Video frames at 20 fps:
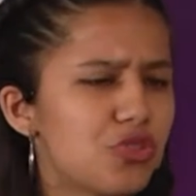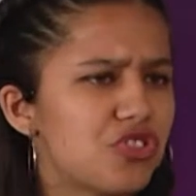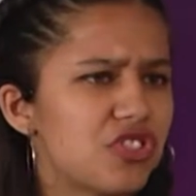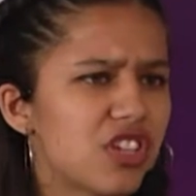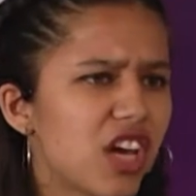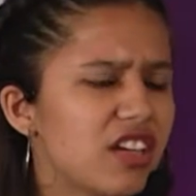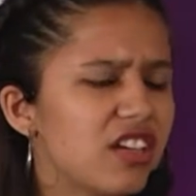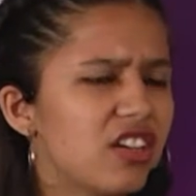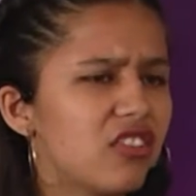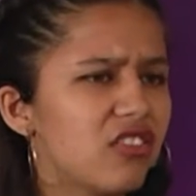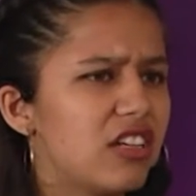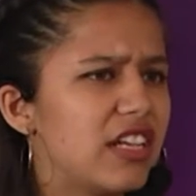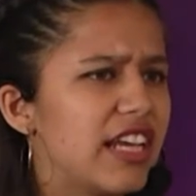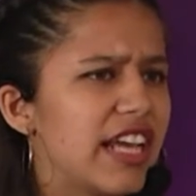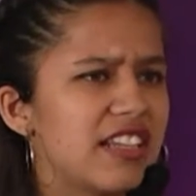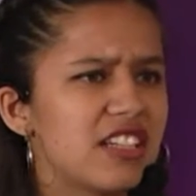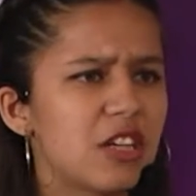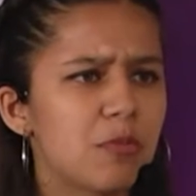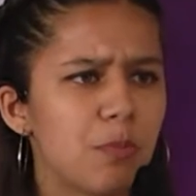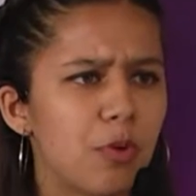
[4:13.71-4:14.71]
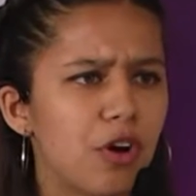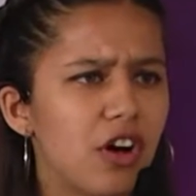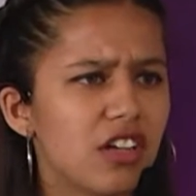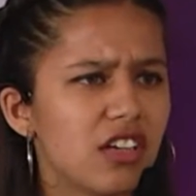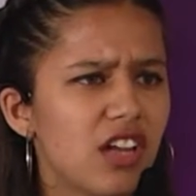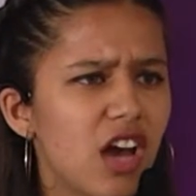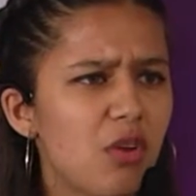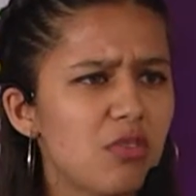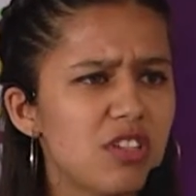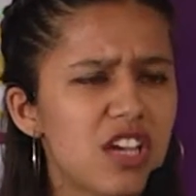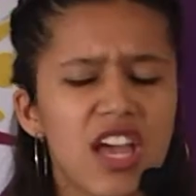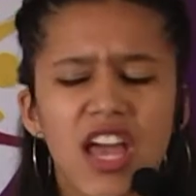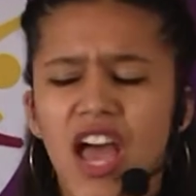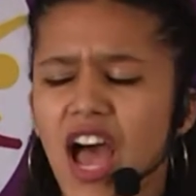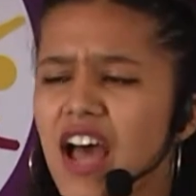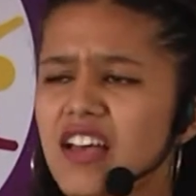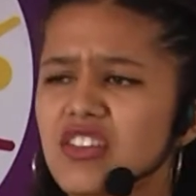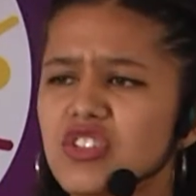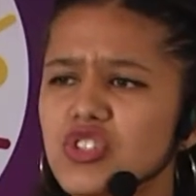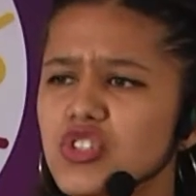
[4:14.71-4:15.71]
study-related burnout
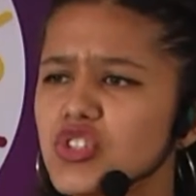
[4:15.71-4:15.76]
has